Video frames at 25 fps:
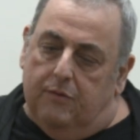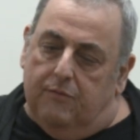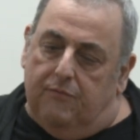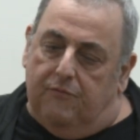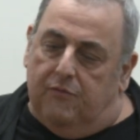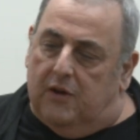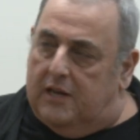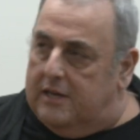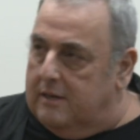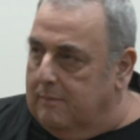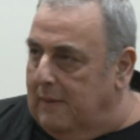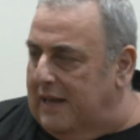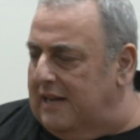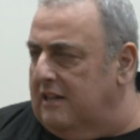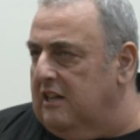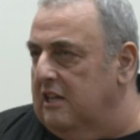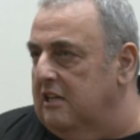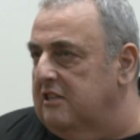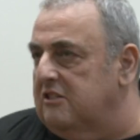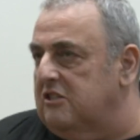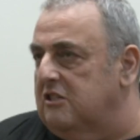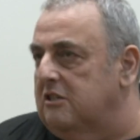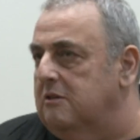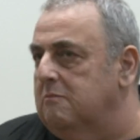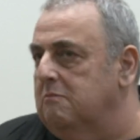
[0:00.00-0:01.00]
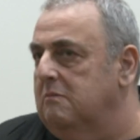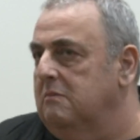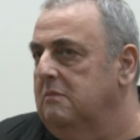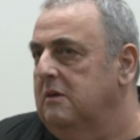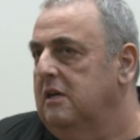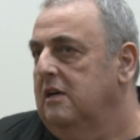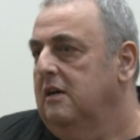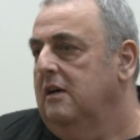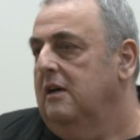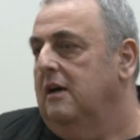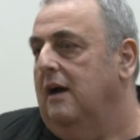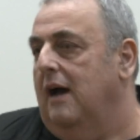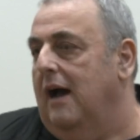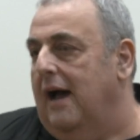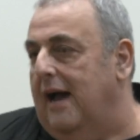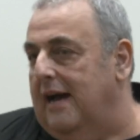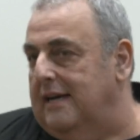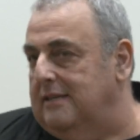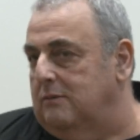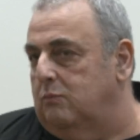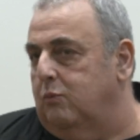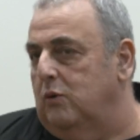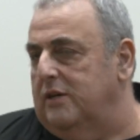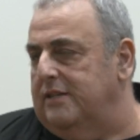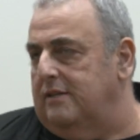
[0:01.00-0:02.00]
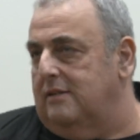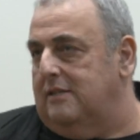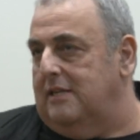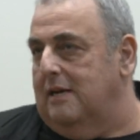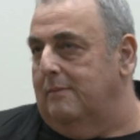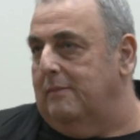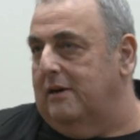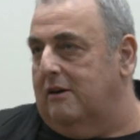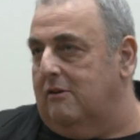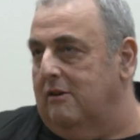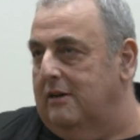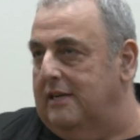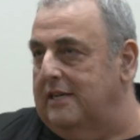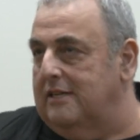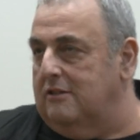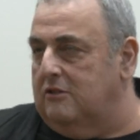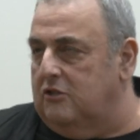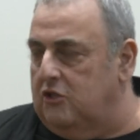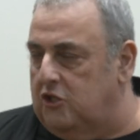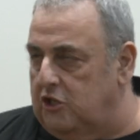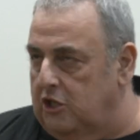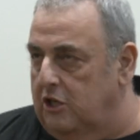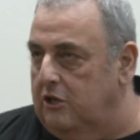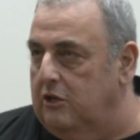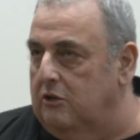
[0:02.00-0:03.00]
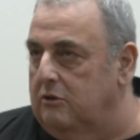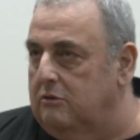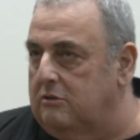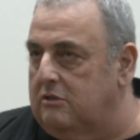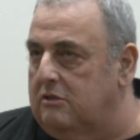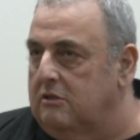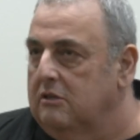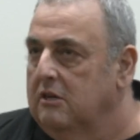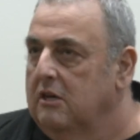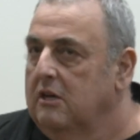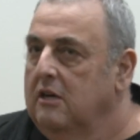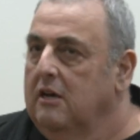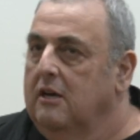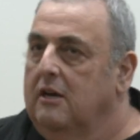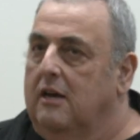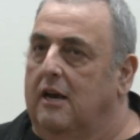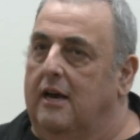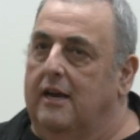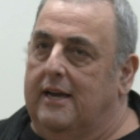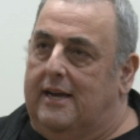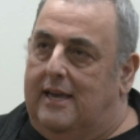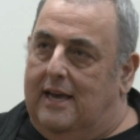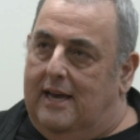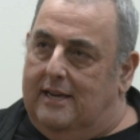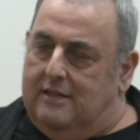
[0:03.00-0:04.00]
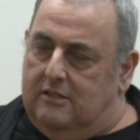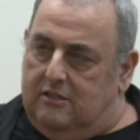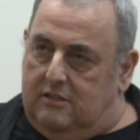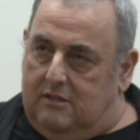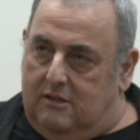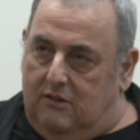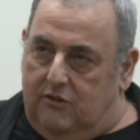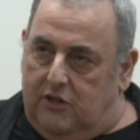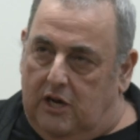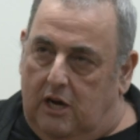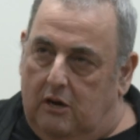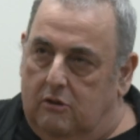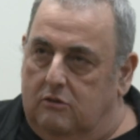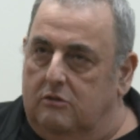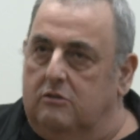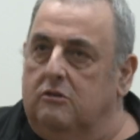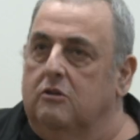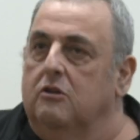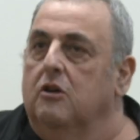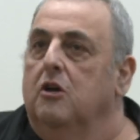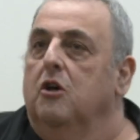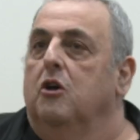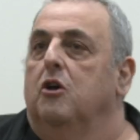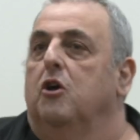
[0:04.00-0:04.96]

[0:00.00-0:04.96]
fundamentalism and with democratic Jews against those